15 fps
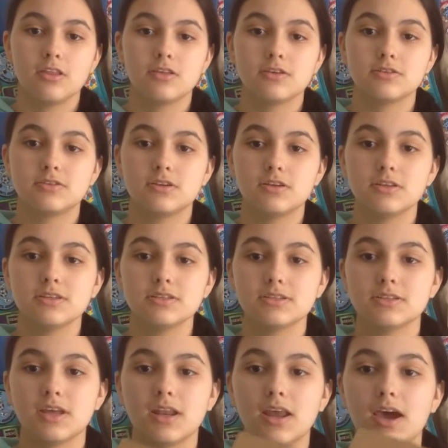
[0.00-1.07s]
The students
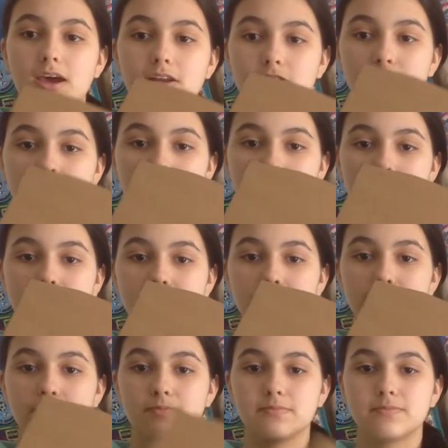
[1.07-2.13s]
then had to trace
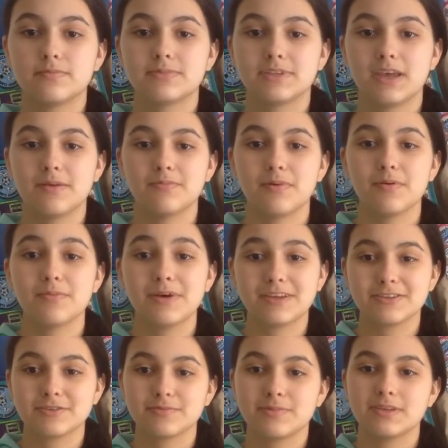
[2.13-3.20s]
the sample
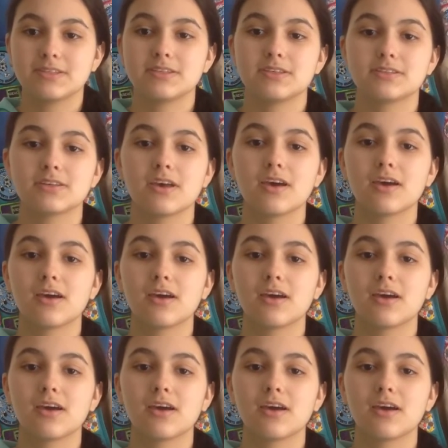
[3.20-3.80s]
puzzle pieces,